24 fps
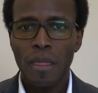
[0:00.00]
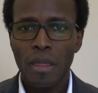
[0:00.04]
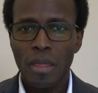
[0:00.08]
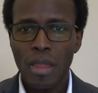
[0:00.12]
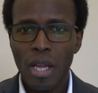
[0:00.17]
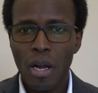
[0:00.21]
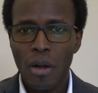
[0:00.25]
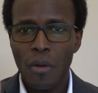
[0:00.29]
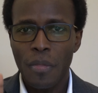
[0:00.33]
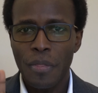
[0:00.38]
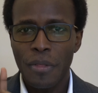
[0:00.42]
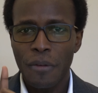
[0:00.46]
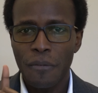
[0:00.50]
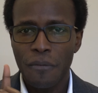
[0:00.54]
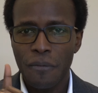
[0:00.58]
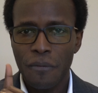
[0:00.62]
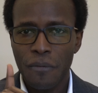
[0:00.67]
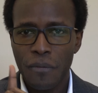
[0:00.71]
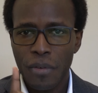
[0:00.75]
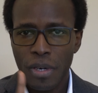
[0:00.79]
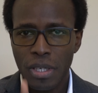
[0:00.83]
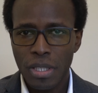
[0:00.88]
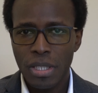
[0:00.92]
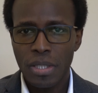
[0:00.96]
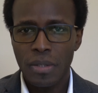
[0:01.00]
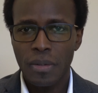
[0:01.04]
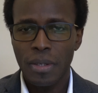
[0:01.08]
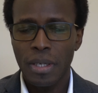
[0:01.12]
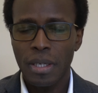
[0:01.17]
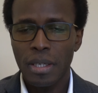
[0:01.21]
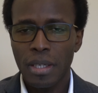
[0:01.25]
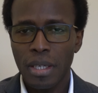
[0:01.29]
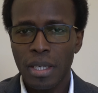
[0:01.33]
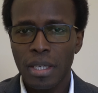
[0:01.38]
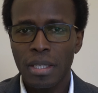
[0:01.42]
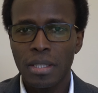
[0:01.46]
Now, the first
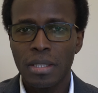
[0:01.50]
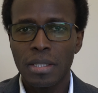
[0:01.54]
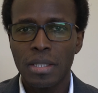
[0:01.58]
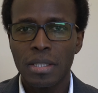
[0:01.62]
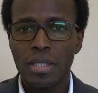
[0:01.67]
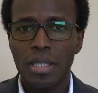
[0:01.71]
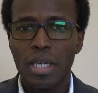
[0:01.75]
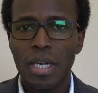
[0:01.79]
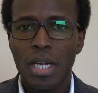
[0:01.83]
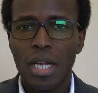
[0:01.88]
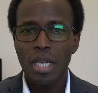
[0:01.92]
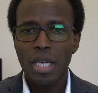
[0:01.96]
thing is